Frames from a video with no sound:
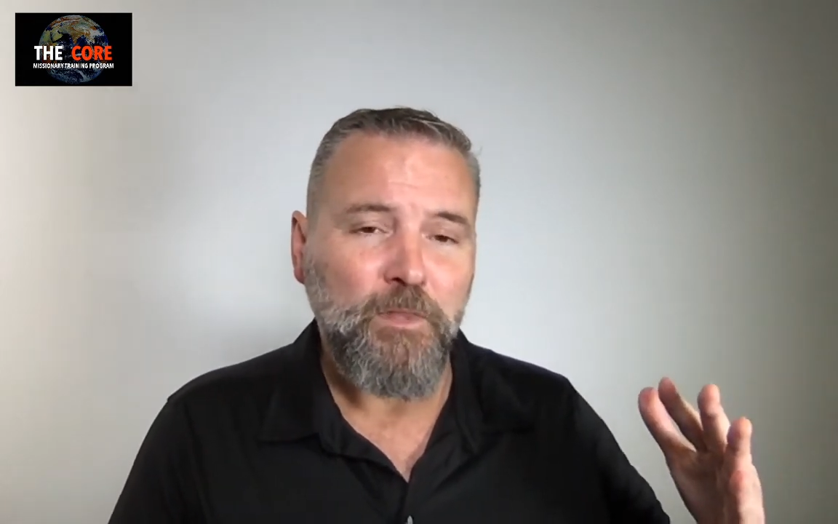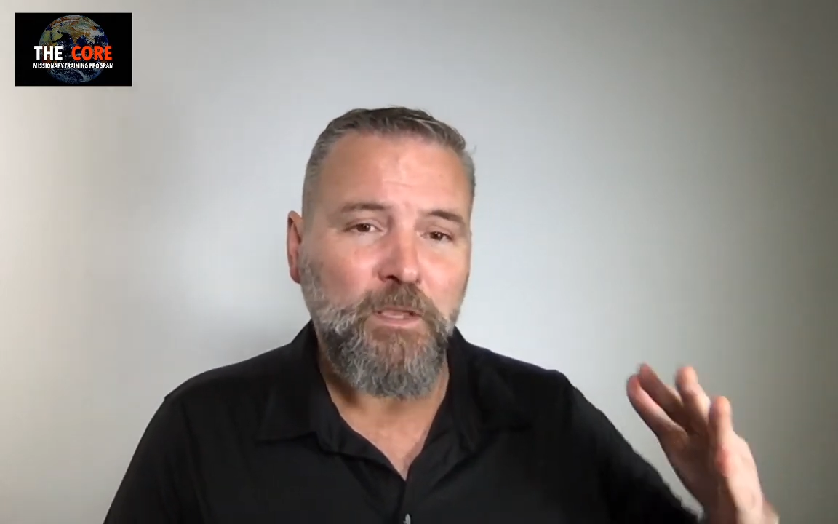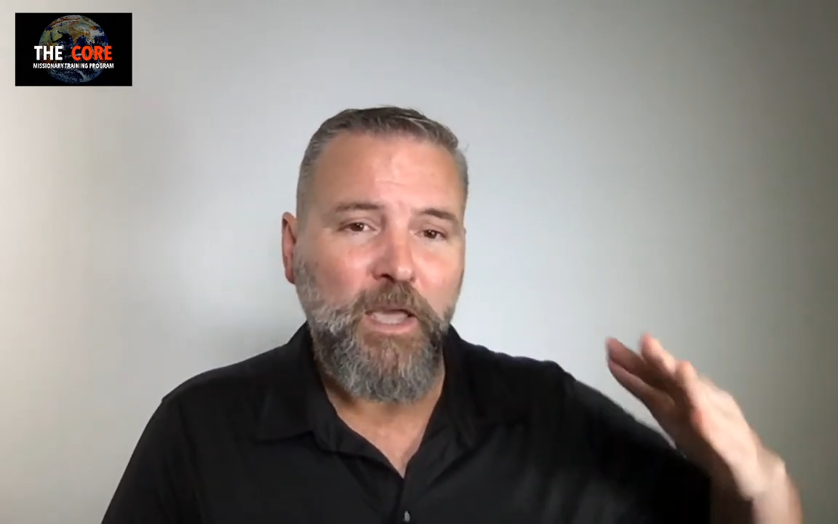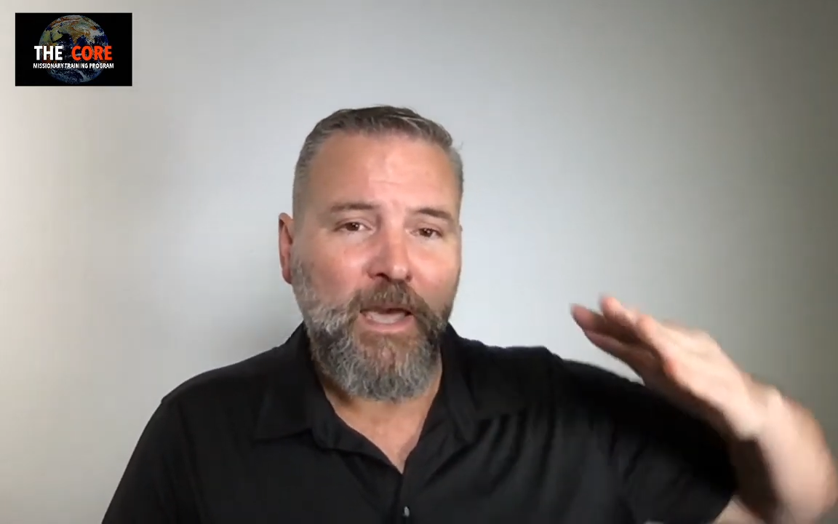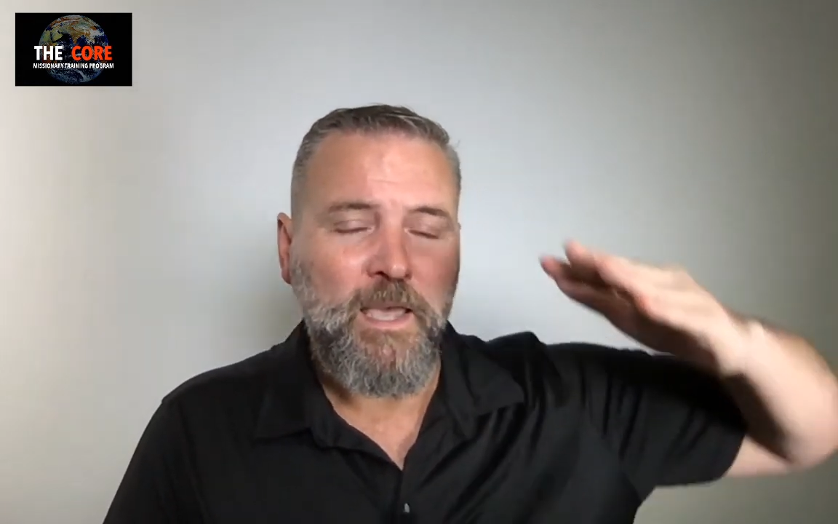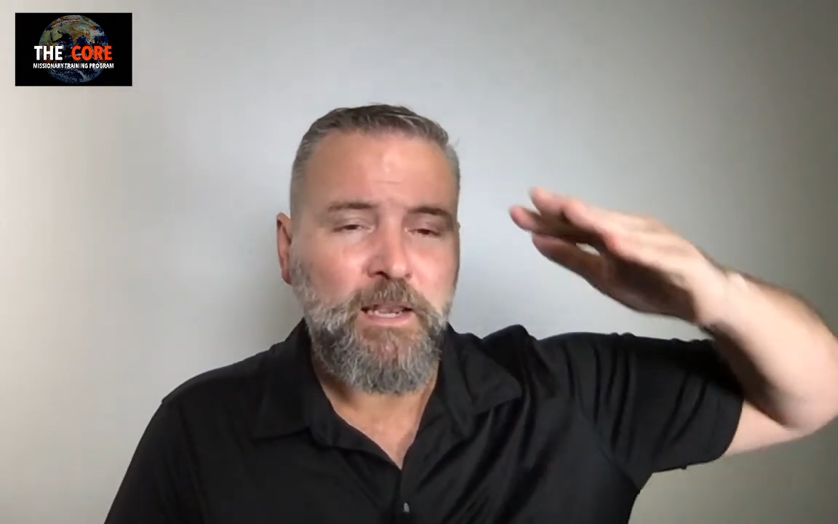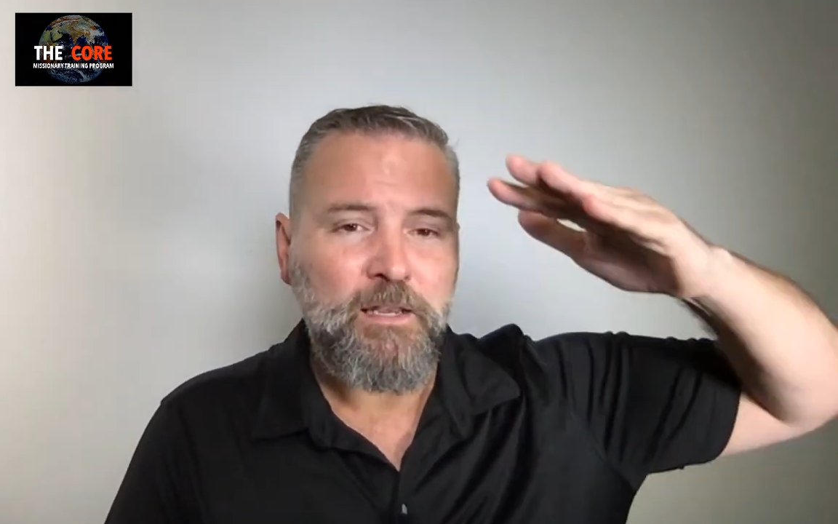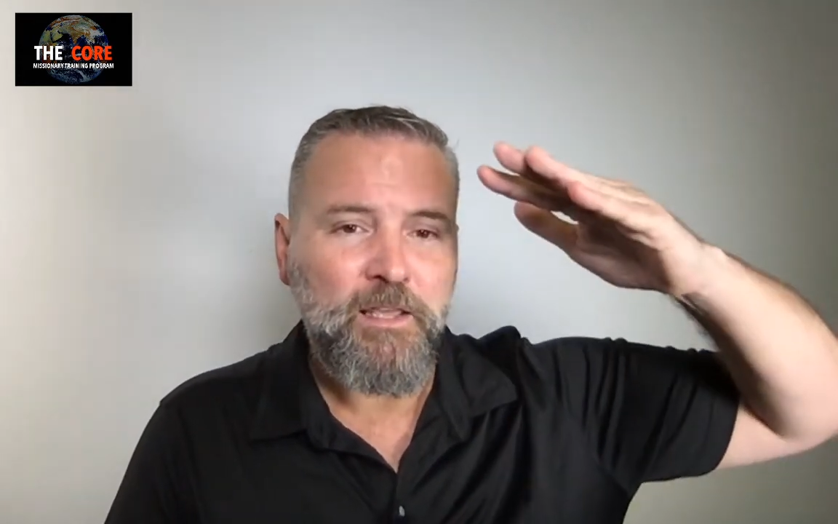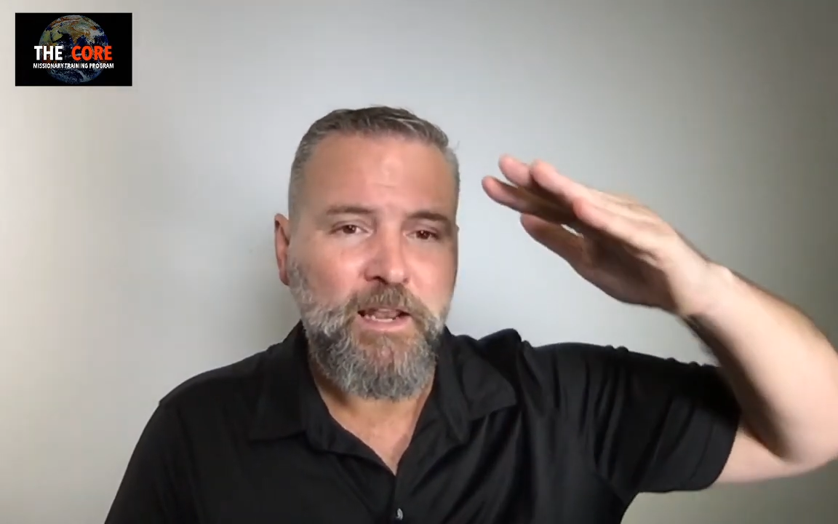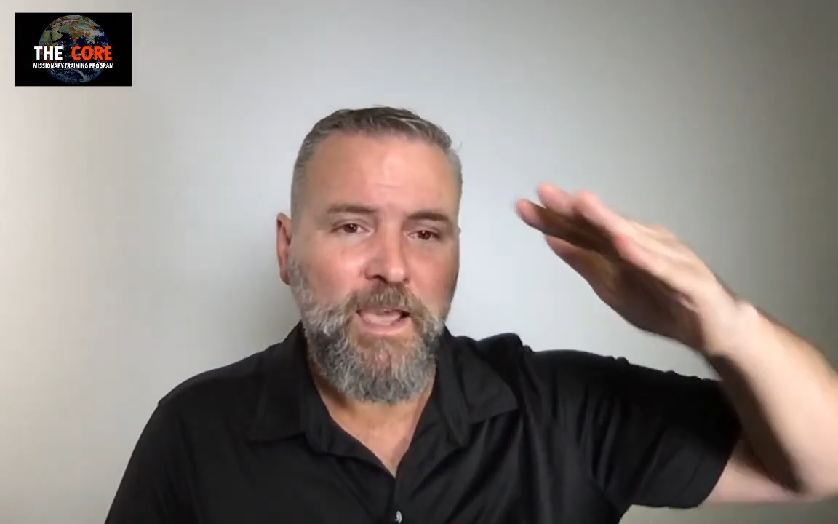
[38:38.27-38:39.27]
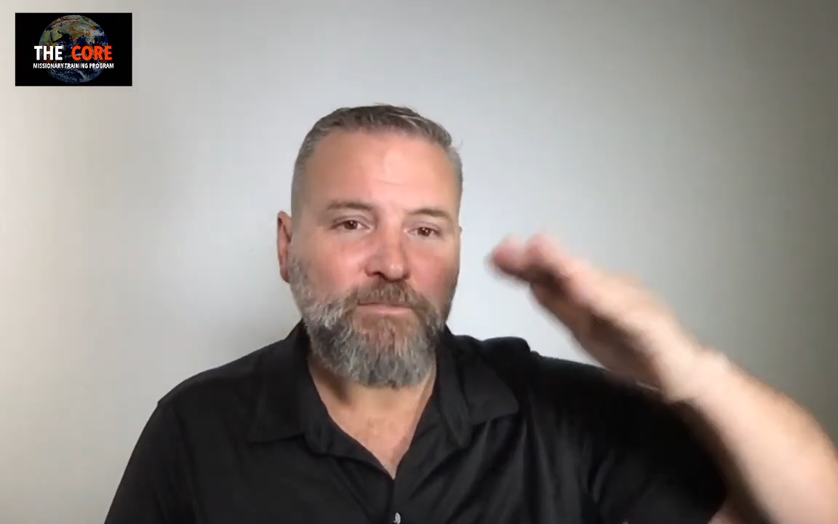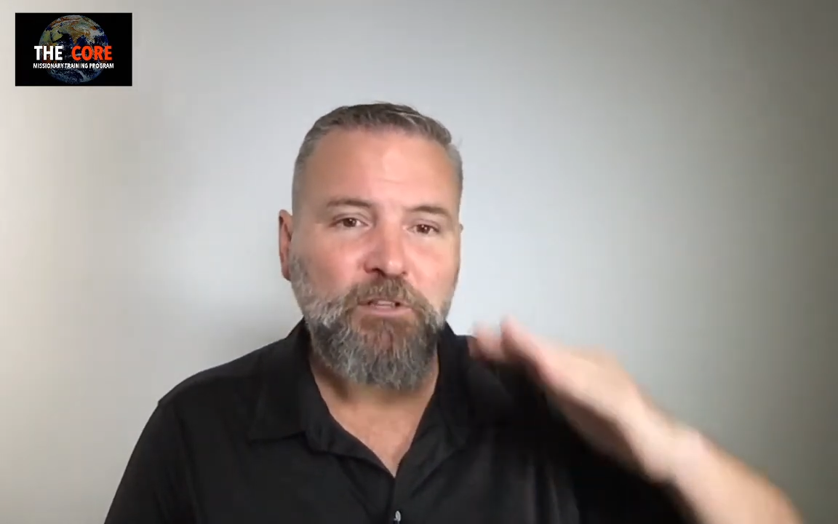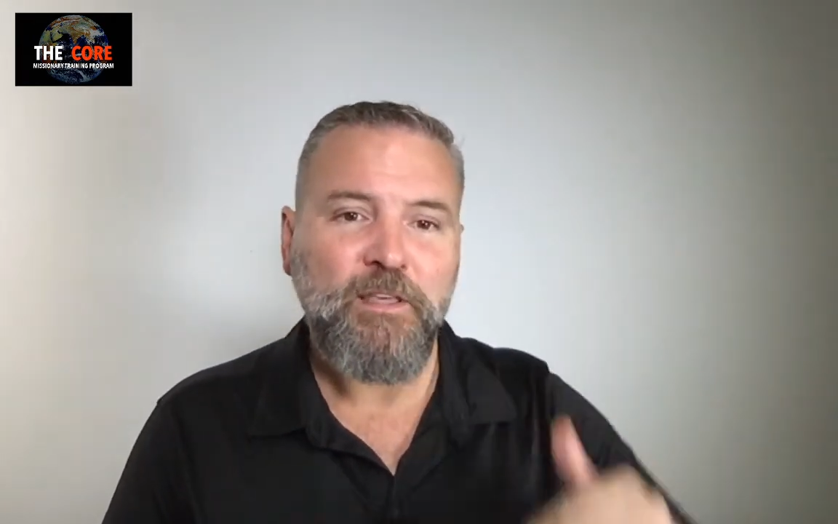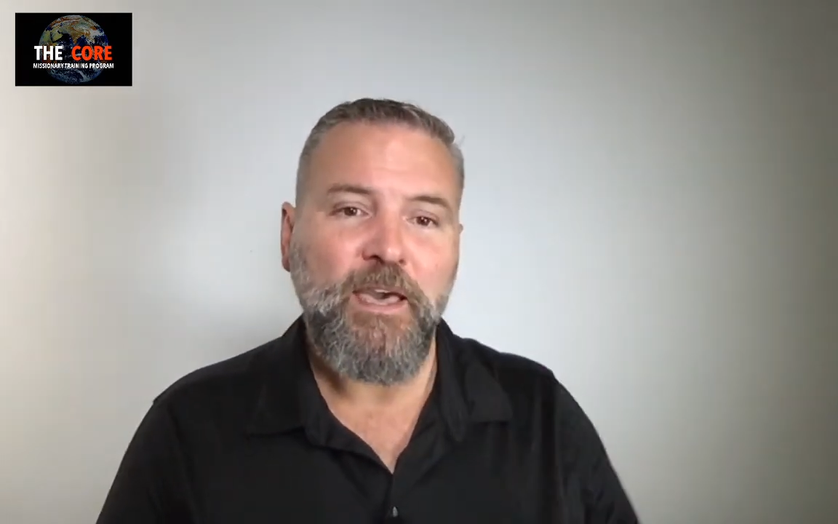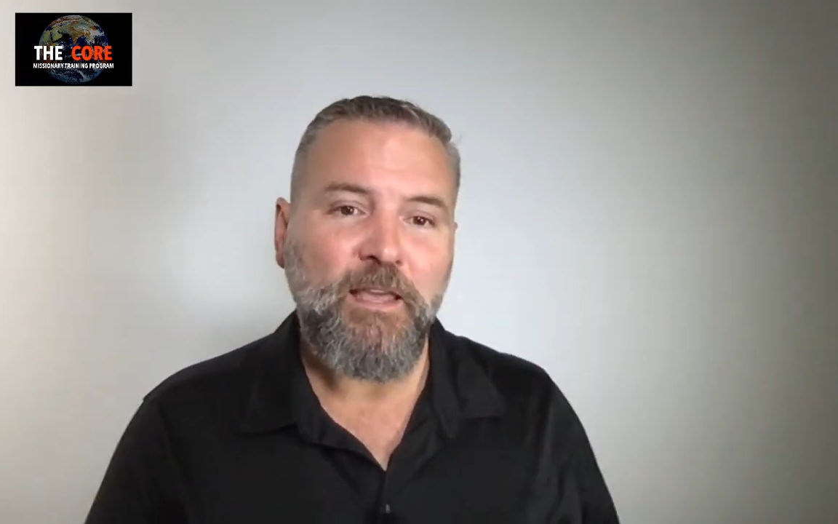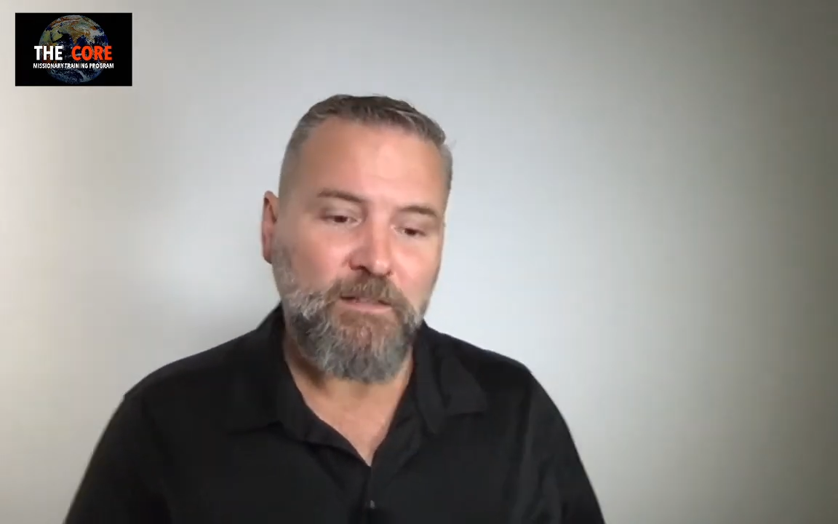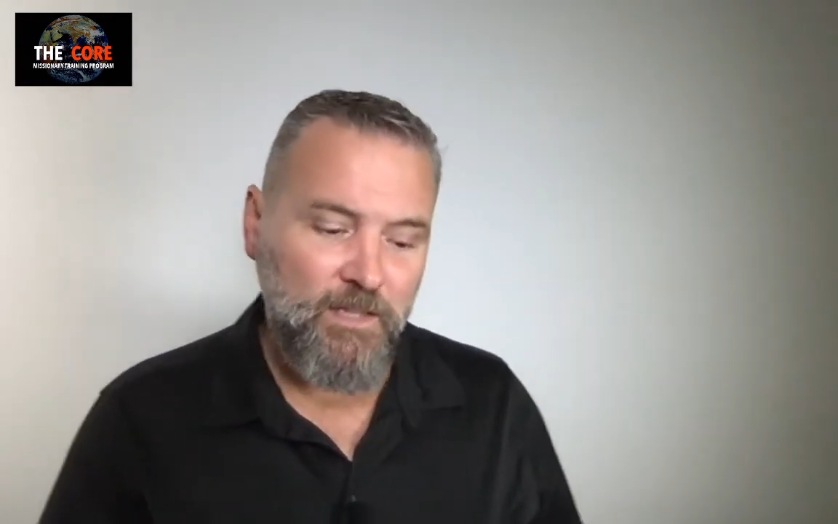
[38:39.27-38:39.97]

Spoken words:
And then after that,